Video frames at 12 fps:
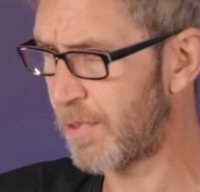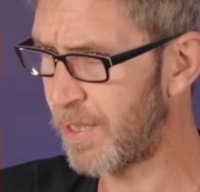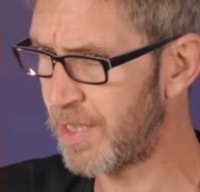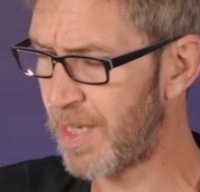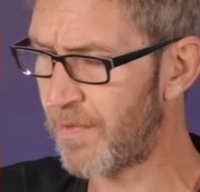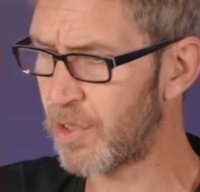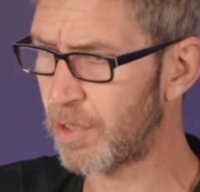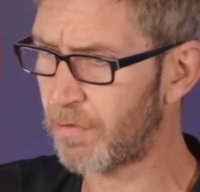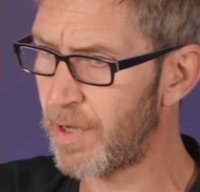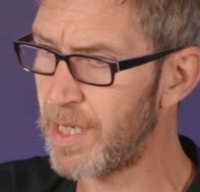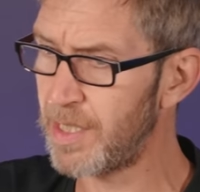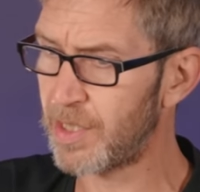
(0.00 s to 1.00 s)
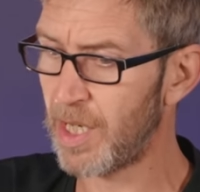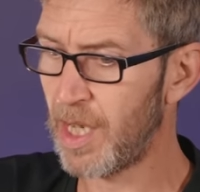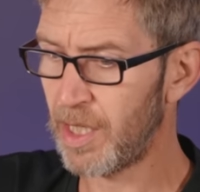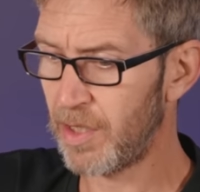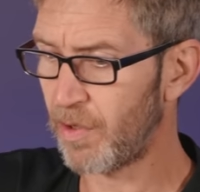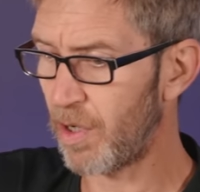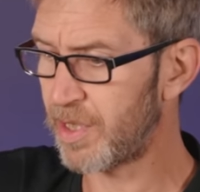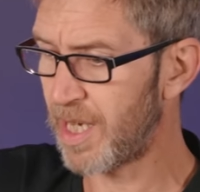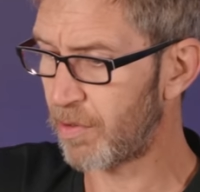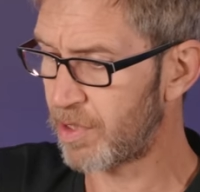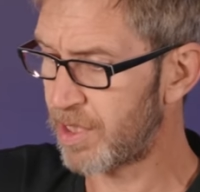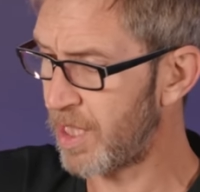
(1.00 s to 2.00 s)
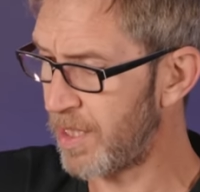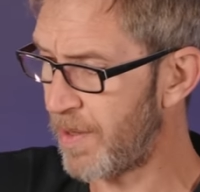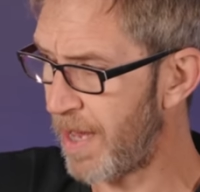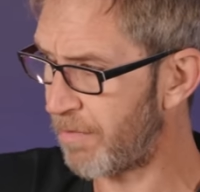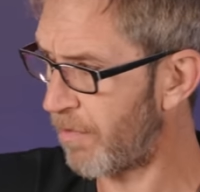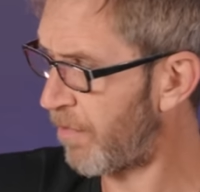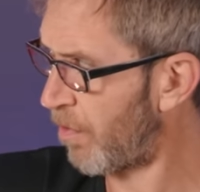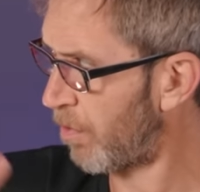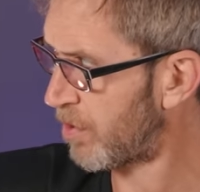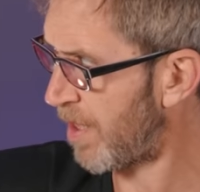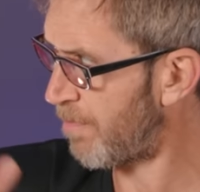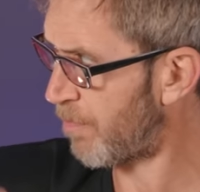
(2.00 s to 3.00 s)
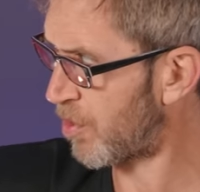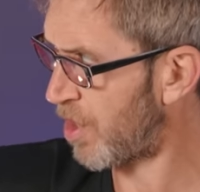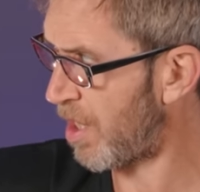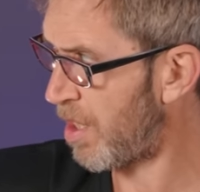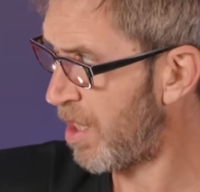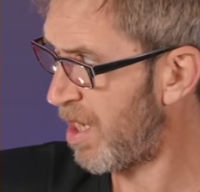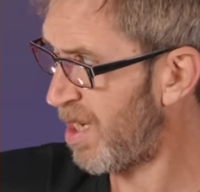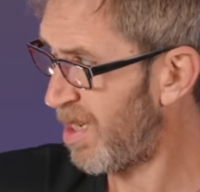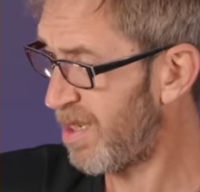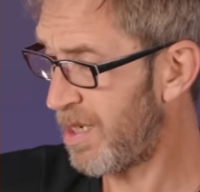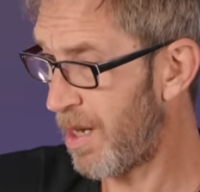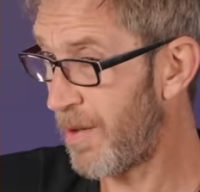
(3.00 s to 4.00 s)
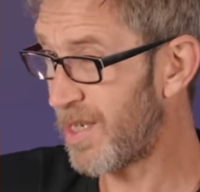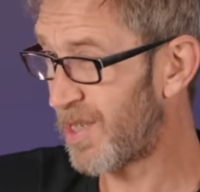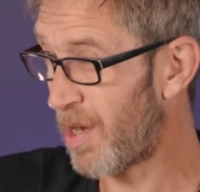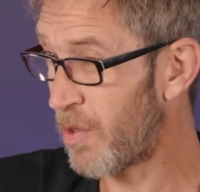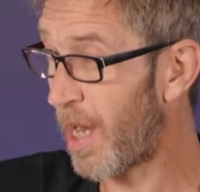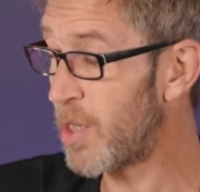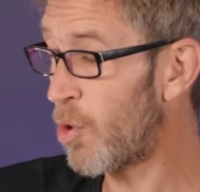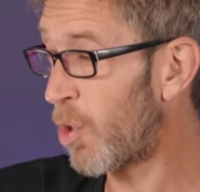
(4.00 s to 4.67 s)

27 degrees, you've got a delta T there of floor temperature, you know, it's okay.